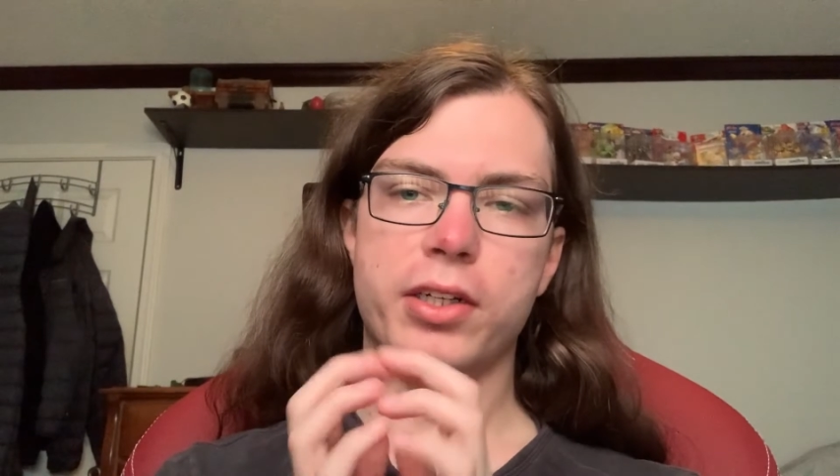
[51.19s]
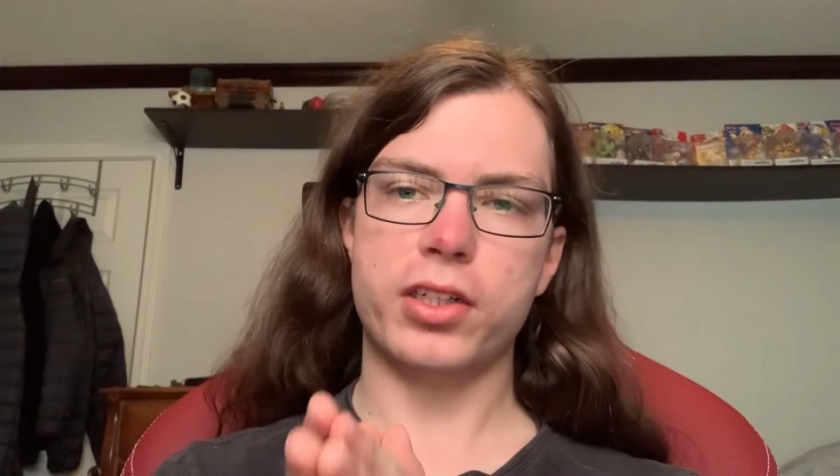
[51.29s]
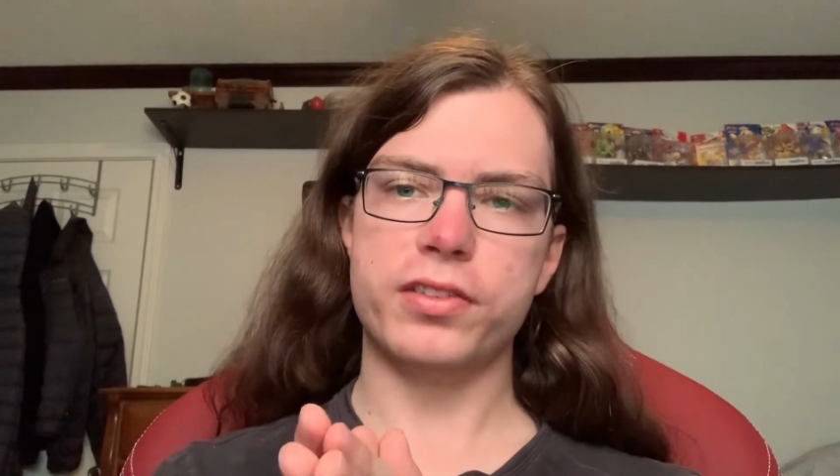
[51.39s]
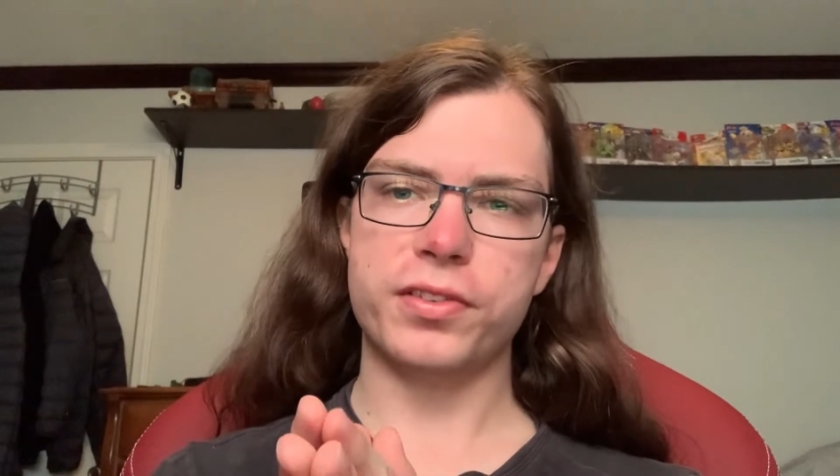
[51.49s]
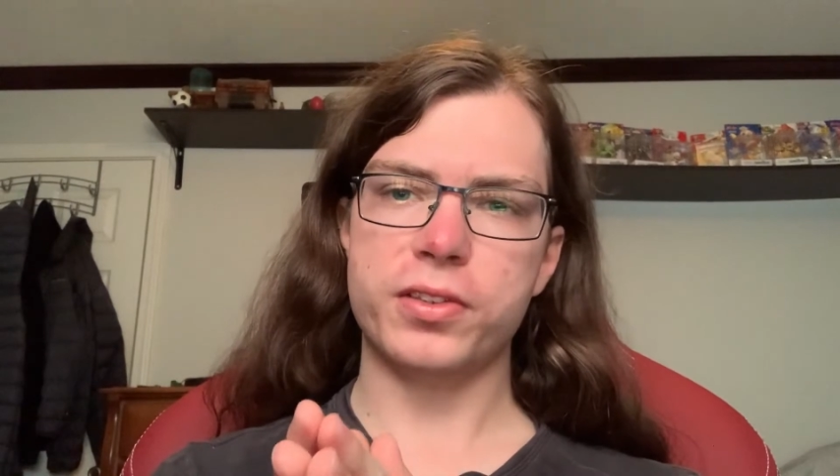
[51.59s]

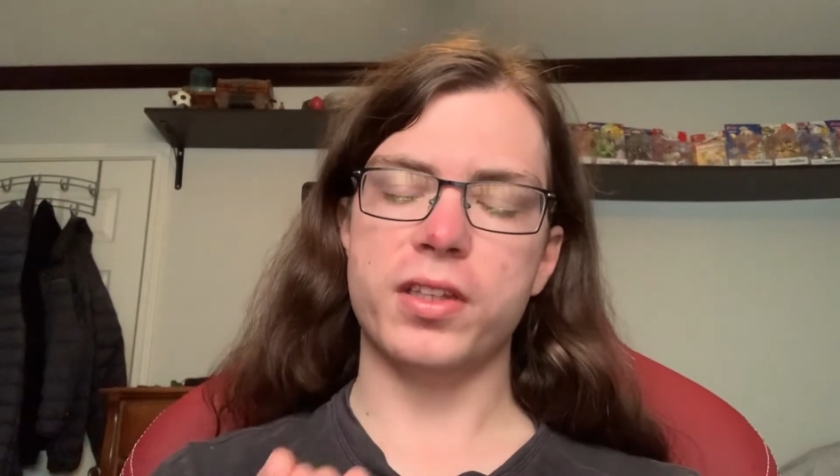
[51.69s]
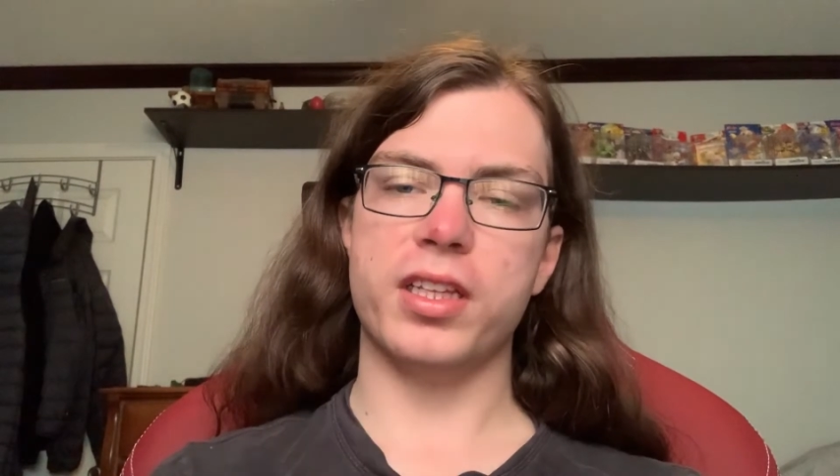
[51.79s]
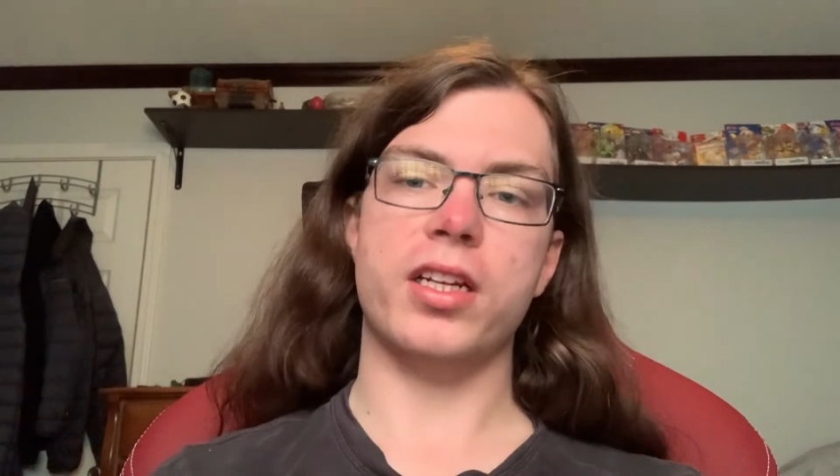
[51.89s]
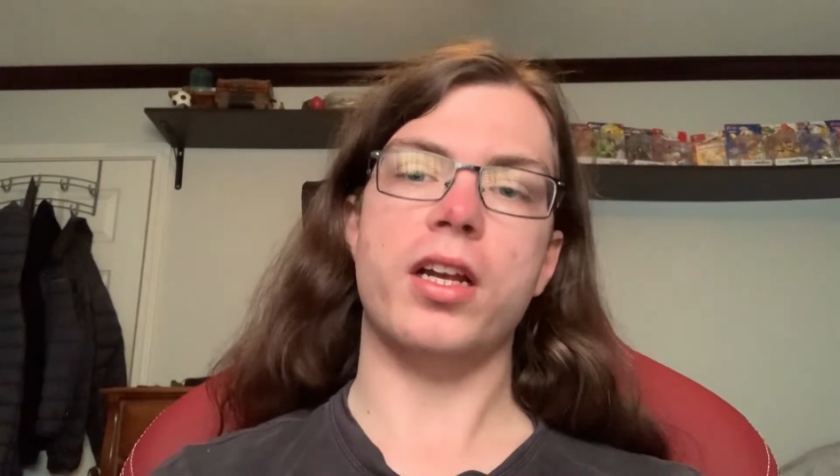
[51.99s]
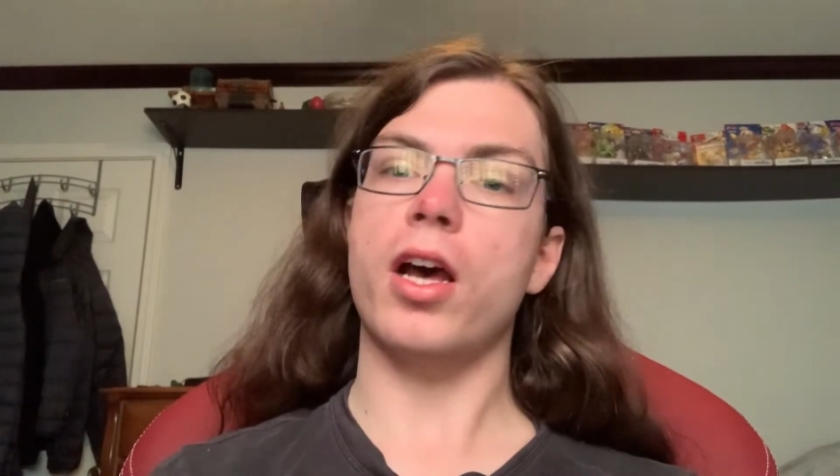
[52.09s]
offer
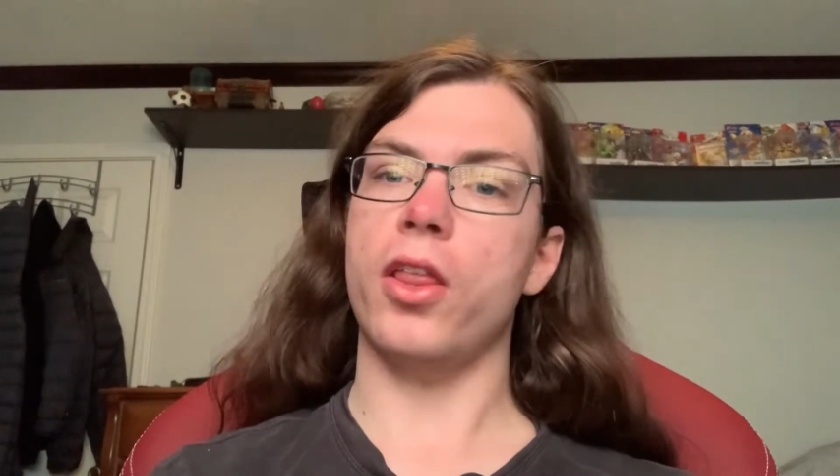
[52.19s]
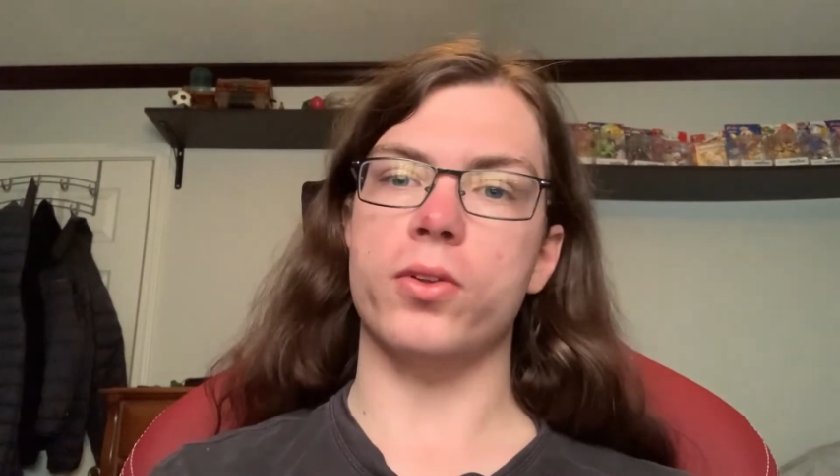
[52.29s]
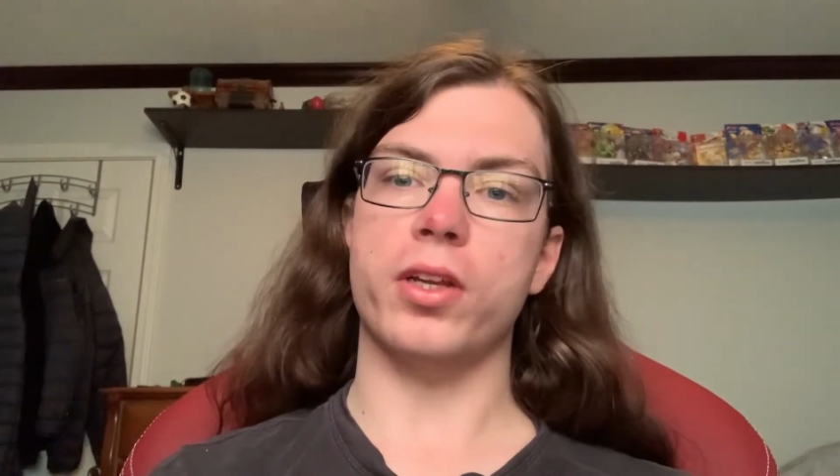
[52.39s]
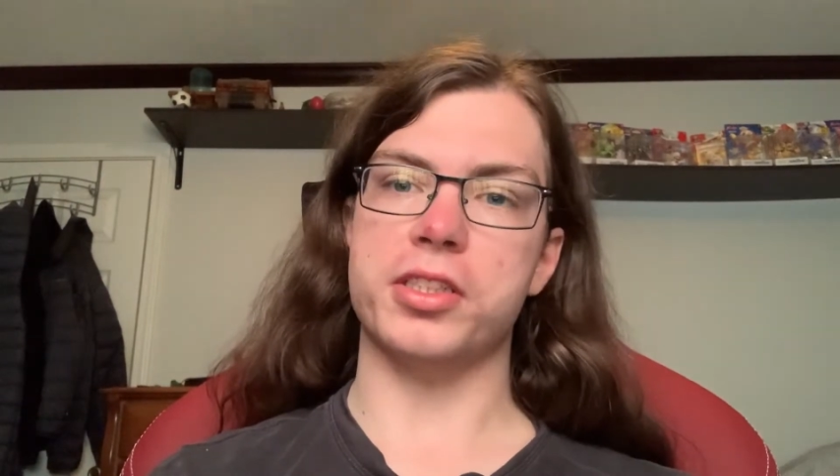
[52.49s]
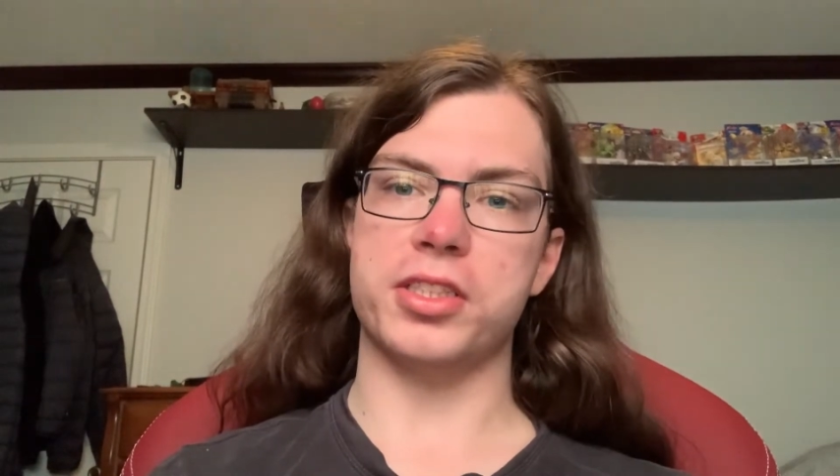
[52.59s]
that other
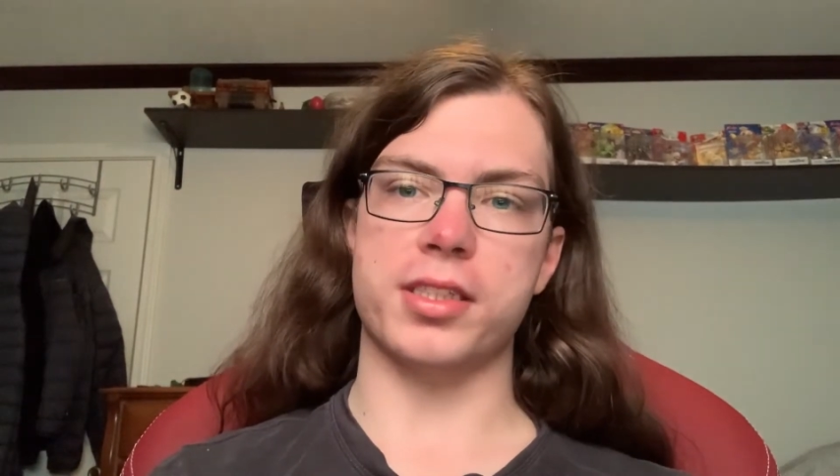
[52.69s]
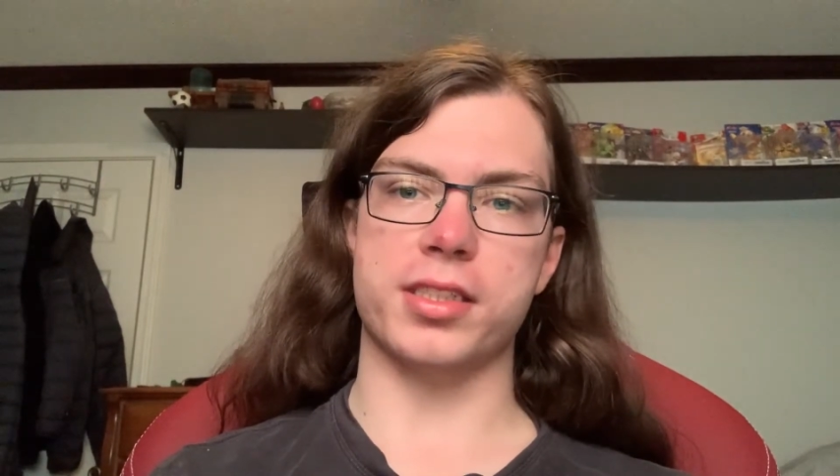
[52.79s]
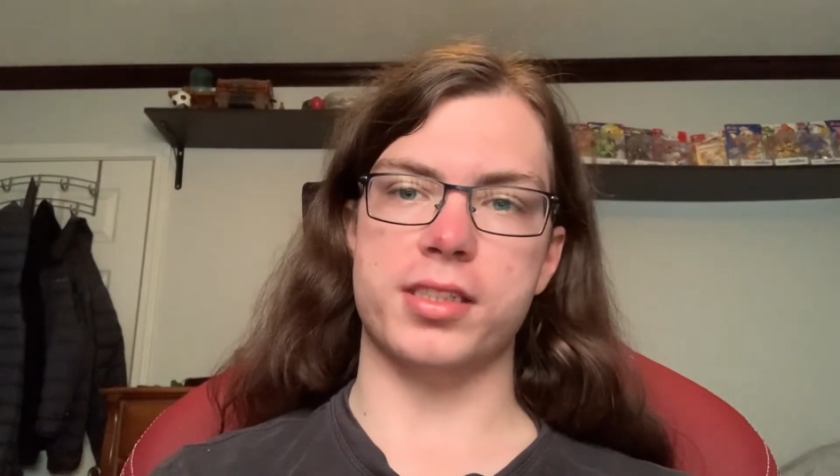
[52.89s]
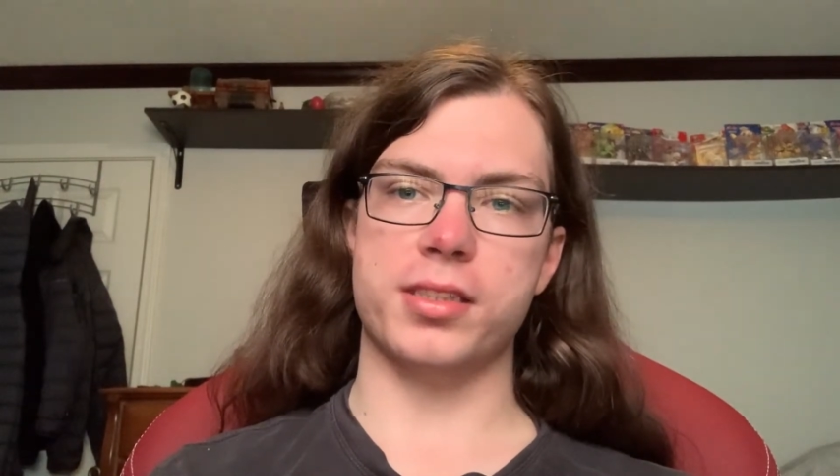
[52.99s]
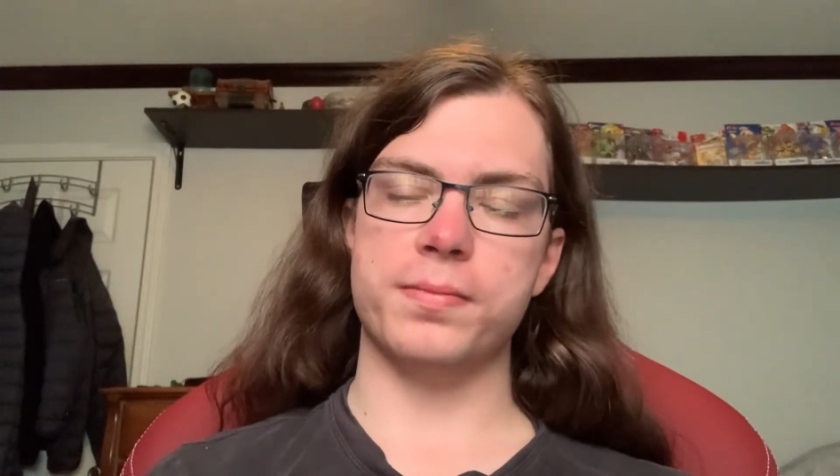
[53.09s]
luggage
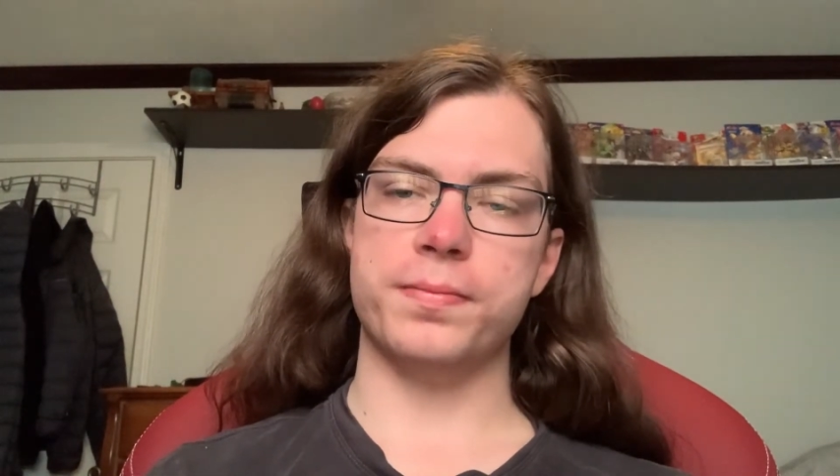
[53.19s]
doesn't?